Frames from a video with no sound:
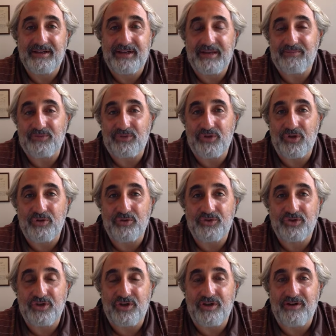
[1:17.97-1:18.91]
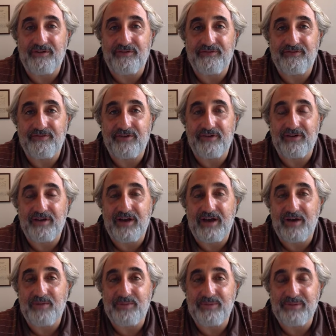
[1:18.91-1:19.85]
kept notes of
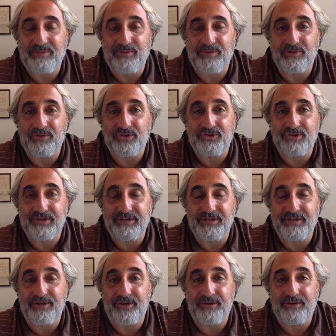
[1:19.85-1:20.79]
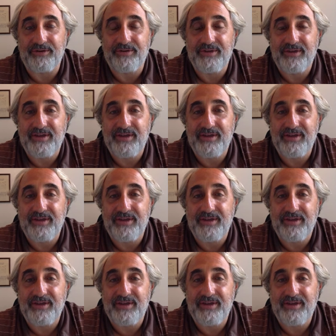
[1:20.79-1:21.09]
how people treated her.